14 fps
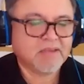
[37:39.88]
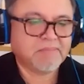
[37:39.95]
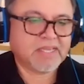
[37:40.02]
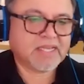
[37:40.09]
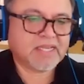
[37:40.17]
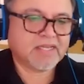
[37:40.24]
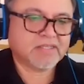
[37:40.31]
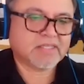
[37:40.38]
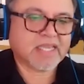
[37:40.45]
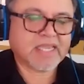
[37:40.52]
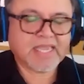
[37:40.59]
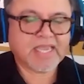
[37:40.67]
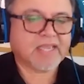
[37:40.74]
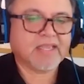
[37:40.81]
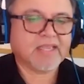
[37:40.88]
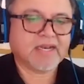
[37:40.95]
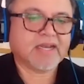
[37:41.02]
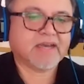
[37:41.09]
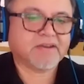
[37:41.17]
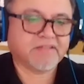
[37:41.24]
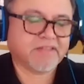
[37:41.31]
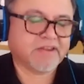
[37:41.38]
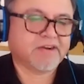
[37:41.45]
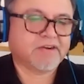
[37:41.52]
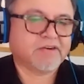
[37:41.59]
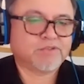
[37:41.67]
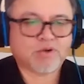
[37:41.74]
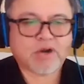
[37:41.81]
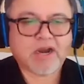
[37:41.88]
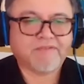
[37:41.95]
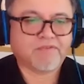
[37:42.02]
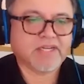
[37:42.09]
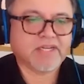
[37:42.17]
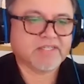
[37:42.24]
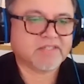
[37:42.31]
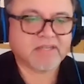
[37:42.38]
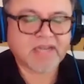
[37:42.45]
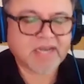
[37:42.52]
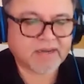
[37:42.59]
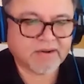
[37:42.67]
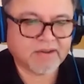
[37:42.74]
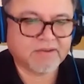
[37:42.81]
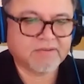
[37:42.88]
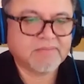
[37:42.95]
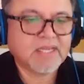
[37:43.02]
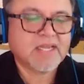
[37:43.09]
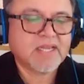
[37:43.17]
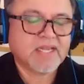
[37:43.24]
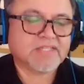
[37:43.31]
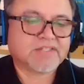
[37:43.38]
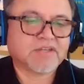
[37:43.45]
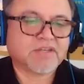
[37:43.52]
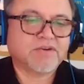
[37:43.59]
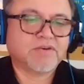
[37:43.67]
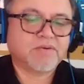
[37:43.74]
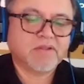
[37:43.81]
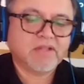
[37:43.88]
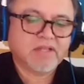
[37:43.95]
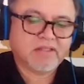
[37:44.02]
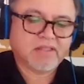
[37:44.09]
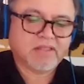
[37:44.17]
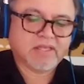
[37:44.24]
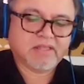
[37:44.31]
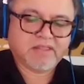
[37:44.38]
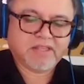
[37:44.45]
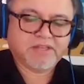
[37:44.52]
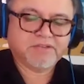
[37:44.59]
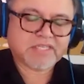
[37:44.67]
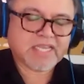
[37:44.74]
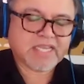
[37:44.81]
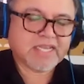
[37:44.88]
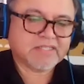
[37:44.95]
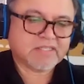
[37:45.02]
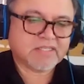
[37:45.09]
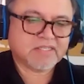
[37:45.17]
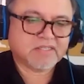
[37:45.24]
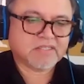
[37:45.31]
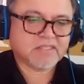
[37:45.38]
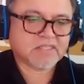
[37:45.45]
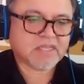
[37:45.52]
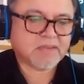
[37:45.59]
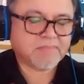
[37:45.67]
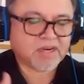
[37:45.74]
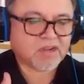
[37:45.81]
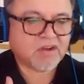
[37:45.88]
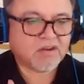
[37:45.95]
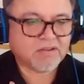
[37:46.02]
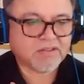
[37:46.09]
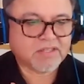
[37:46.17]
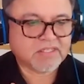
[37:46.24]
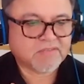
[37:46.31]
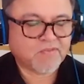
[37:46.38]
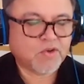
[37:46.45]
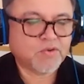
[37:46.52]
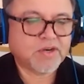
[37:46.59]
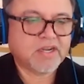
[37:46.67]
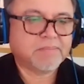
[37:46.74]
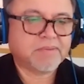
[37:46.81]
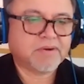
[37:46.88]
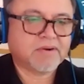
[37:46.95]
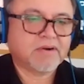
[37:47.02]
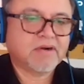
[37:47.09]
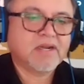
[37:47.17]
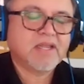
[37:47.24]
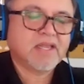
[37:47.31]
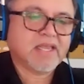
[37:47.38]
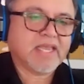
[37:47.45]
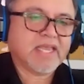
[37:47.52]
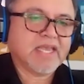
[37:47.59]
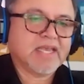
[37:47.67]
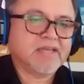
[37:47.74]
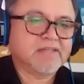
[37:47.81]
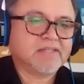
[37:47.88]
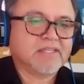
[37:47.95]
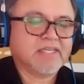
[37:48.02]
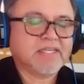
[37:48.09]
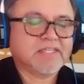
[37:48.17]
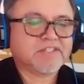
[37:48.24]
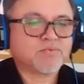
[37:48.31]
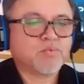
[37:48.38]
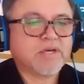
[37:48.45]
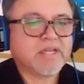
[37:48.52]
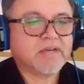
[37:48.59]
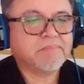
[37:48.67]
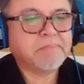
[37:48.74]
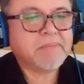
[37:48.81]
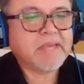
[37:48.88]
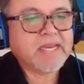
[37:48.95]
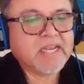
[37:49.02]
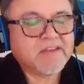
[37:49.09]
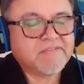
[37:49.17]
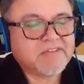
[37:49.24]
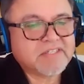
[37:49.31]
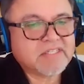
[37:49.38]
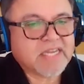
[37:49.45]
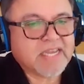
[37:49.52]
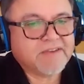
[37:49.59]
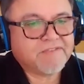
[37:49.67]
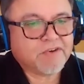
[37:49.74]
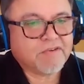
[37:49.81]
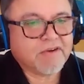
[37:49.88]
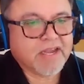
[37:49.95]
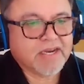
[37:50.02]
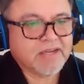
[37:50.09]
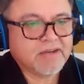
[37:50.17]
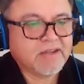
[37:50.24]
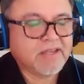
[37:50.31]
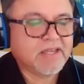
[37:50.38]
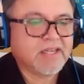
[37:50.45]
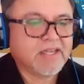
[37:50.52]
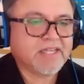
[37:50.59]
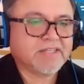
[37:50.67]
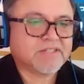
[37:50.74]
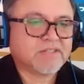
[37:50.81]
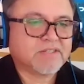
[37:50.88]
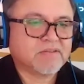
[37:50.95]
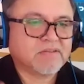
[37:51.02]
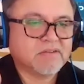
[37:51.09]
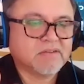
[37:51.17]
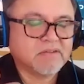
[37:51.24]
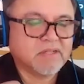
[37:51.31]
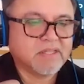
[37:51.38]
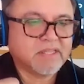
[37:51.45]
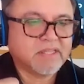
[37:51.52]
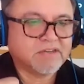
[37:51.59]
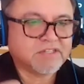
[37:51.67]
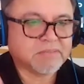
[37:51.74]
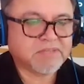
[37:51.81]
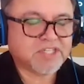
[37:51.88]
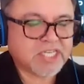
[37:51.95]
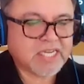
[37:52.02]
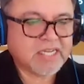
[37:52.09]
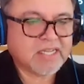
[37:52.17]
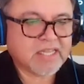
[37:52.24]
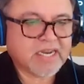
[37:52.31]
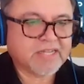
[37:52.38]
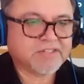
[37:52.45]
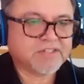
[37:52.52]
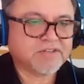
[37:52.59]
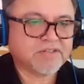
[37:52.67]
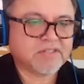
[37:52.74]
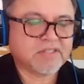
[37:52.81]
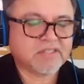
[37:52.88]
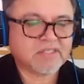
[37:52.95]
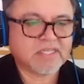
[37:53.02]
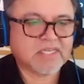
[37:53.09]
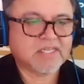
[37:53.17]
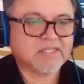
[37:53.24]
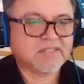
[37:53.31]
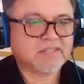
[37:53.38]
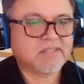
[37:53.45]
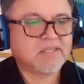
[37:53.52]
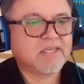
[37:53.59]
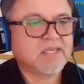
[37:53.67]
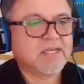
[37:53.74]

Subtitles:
because they can't get out of their driveways. I don't know. Right. And so the use case is I'm going to call this phone number, and it's what many of us take for granted is there's a machine that answers that says